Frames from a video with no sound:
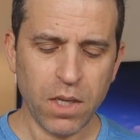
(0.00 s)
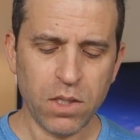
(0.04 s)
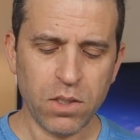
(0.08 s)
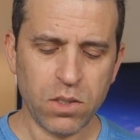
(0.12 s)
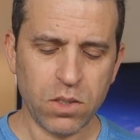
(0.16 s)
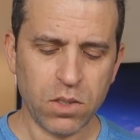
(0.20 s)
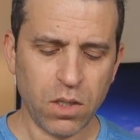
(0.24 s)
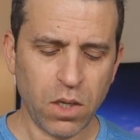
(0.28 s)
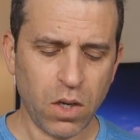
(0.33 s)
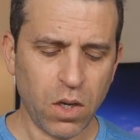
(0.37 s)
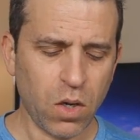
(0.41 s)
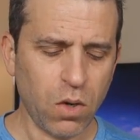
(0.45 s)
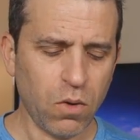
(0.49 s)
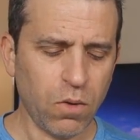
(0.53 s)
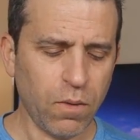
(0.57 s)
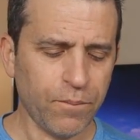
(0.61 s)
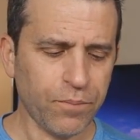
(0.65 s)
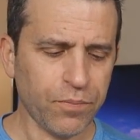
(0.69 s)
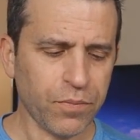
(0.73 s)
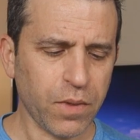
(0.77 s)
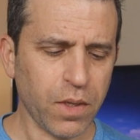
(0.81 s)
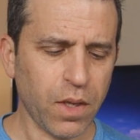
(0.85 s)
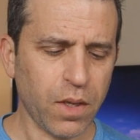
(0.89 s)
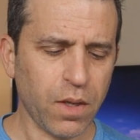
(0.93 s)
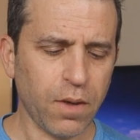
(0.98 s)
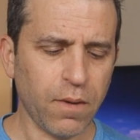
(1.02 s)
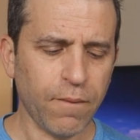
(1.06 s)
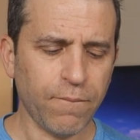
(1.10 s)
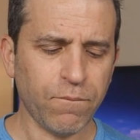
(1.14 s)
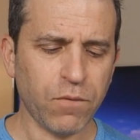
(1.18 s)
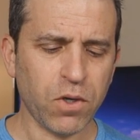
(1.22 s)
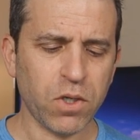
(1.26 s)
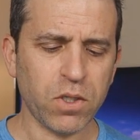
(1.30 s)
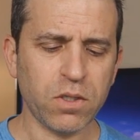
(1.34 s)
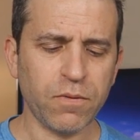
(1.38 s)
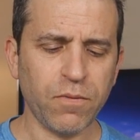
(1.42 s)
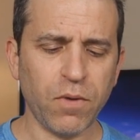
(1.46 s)
So
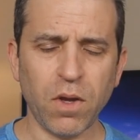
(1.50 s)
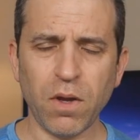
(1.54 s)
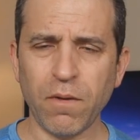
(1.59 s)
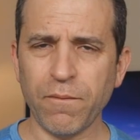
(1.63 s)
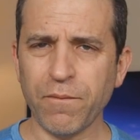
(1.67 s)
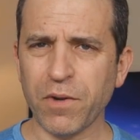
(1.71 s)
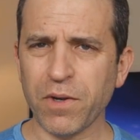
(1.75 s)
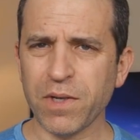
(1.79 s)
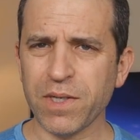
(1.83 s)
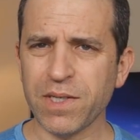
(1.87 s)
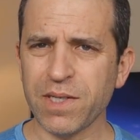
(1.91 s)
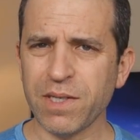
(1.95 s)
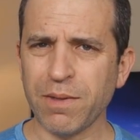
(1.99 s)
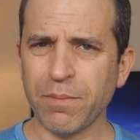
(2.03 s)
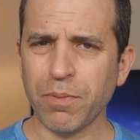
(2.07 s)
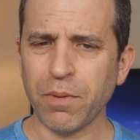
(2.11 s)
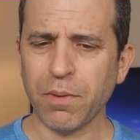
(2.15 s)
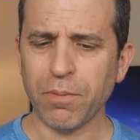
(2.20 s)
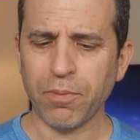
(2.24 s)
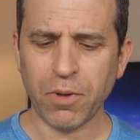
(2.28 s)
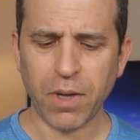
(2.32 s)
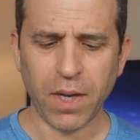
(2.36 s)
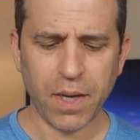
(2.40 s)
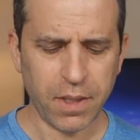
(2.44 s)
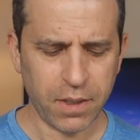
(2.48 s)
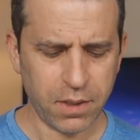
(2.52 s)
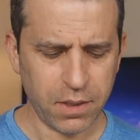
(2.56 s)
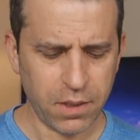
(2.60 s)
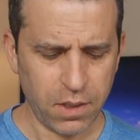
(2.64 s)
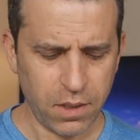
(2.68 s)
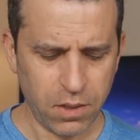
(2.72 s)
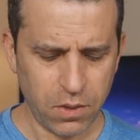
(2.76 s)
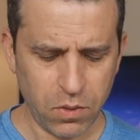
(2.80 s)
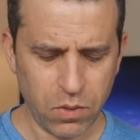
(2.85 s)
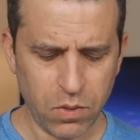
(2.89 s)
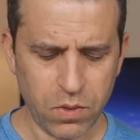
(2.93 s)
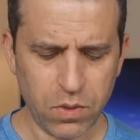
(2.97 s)
first of all, very simple product
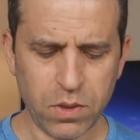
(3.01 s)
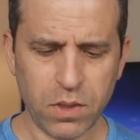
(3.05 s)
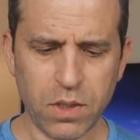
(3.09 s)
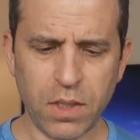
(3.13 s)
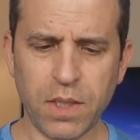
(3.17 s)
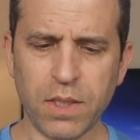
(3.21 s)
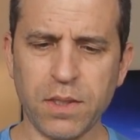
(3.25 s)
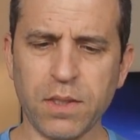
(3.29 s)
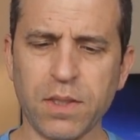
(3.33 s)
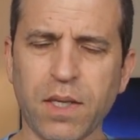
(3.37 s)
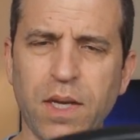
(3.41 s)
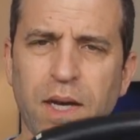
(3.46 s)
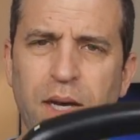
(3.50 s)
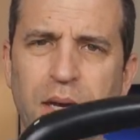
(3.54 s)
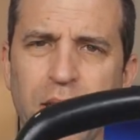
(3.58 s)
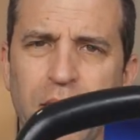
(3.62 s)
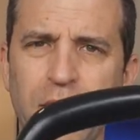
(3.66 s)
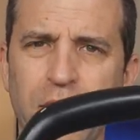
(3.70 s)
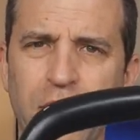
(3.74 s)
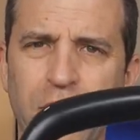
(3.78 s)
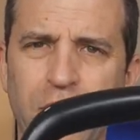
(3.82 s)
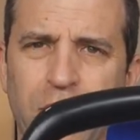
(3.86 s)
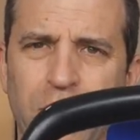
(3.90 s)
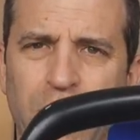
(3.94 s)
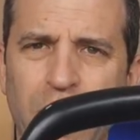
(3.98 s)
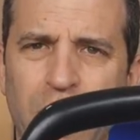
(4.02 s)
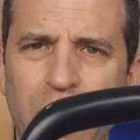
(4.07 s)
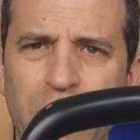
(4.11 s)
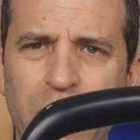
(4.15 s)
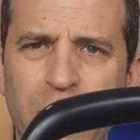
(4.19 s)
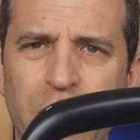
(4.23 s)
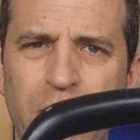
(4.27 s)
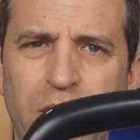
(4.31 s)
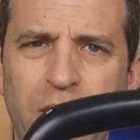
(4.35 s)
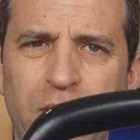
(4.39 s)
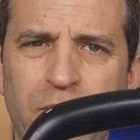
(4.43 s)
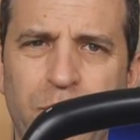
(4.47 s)
to use. It's got your
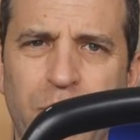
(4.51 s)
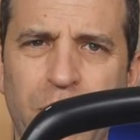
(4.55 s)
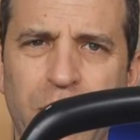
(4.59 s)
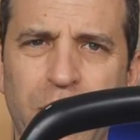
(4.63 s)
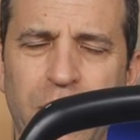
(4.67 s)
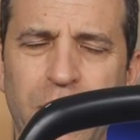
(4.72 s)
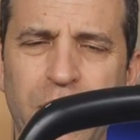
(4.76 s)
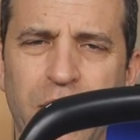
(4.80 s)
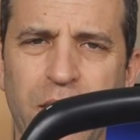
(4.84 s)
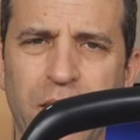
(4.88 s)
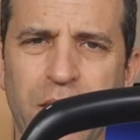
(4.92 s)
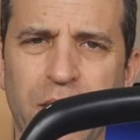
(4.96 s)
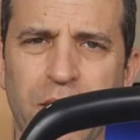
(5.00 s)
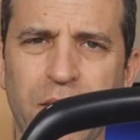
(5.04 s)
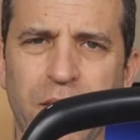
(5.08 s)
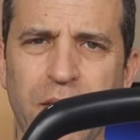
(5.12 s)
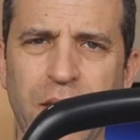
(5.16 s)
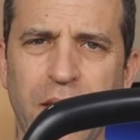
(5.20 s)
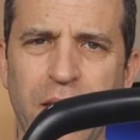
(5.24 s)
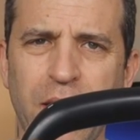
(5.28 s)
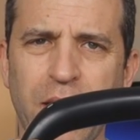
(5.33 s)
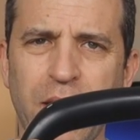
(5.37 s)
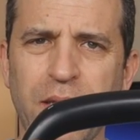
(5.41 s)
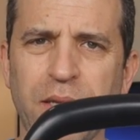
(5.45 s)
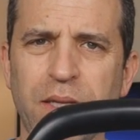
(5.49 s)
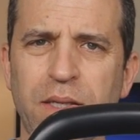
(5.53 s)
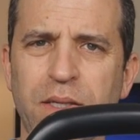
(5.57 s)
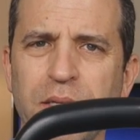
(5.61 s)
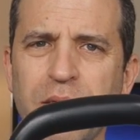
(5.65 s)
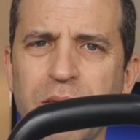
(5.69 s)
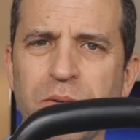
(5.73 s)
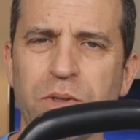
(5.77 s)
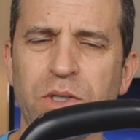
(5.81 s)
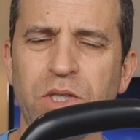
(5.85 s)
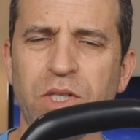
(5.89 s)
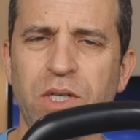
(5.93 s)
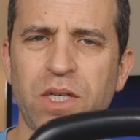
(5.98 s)
on and off button here and
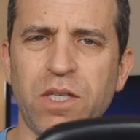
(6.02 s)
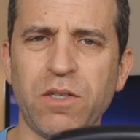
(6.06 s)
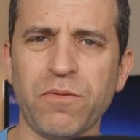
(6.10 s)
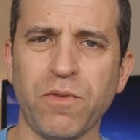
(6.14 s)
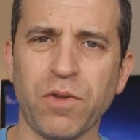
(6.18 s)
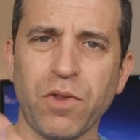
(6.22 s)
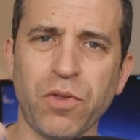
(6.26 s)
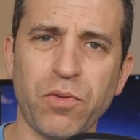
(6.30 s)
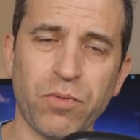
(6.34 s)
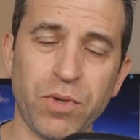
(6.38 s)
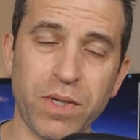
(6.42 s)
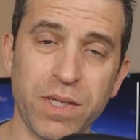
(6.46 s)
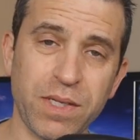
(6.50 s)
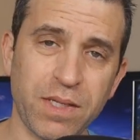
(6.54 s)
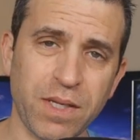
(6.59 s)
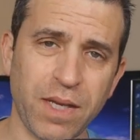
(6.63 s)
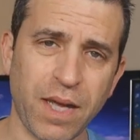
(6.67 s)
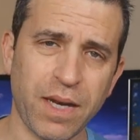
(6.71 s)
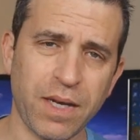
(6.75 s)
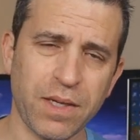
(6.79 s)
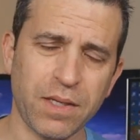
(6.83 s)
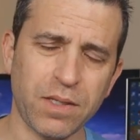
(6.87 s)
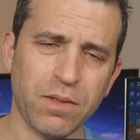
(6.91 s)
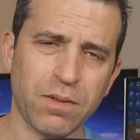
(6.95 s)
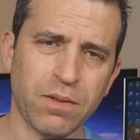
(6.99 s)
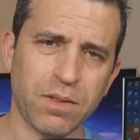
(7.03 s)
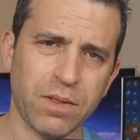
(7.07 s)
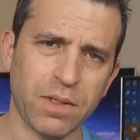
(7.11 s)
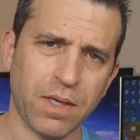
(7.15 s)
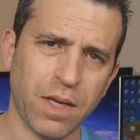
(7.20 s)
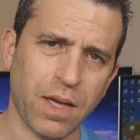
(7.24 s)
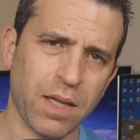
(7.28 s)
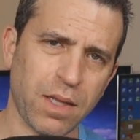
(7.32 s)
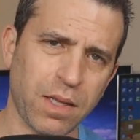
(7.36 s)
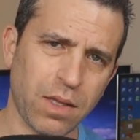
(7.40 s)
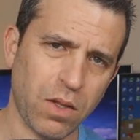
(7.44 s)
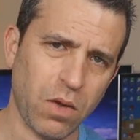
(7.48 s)
to adjust for three settings. So it's
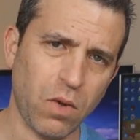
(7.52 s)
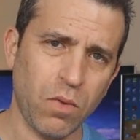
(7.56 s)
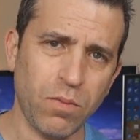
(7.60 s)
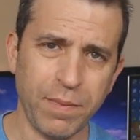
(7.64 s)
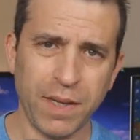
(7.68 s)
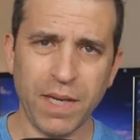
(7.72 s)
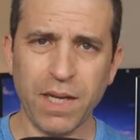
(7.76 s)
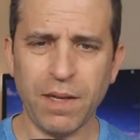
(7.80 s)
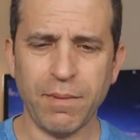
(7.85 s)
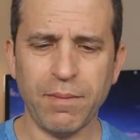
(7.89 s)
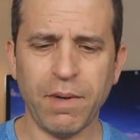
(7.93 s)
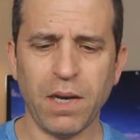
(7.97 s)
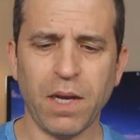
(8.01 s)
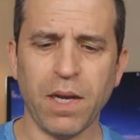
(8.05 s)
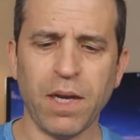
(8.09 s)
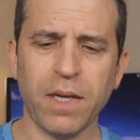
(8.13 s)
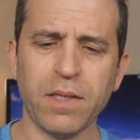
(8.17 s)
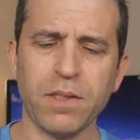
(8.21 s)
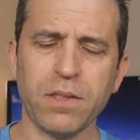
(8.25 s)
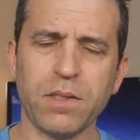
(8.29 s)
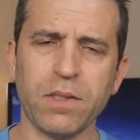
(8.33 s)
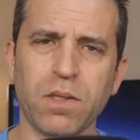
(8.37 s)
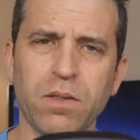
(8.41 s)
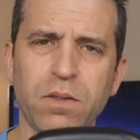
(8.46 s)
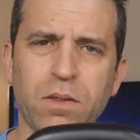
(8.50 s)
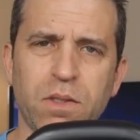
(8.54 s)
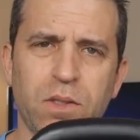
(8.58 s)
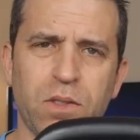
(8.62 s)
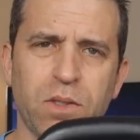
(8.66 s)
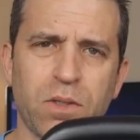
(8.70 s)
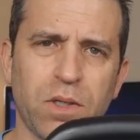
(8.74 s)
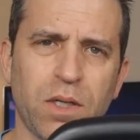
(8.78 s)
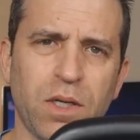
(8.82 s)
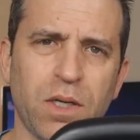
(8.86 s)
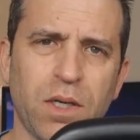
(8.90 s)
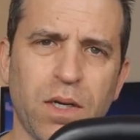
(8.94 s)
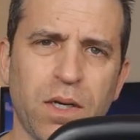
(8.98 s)
got low, medium, high. So to
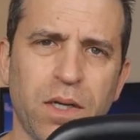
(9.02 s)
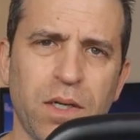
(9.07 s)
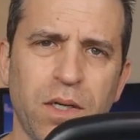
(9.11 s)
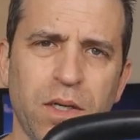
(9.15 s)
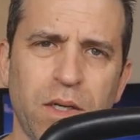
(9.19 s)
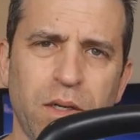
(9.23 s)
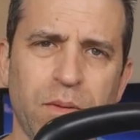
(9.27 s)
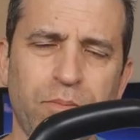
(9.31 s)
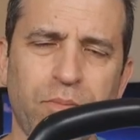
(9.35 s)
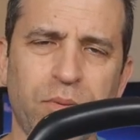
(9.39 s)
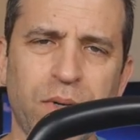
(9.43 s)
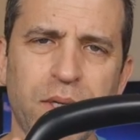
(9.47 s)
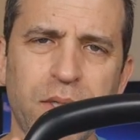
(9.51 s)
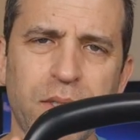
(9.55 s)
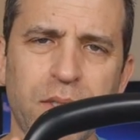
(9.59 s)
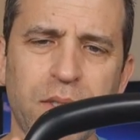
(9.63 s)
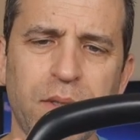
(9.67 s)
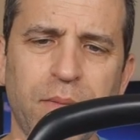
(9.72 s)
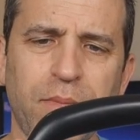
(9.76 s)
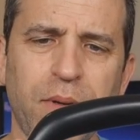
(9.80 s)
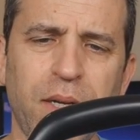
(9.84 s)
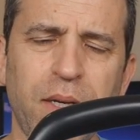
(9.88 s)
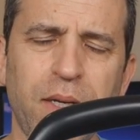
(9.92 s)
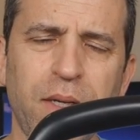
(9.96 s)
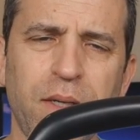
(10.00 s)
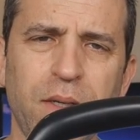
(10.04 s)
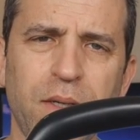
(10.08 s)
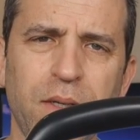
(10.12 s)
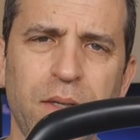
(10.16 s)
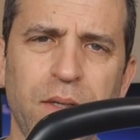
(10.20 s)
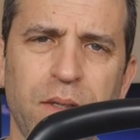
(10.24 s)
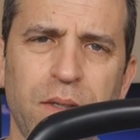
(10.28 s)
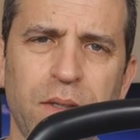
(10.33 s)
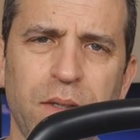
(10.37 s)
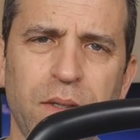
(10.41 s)
turn it on, you press the button.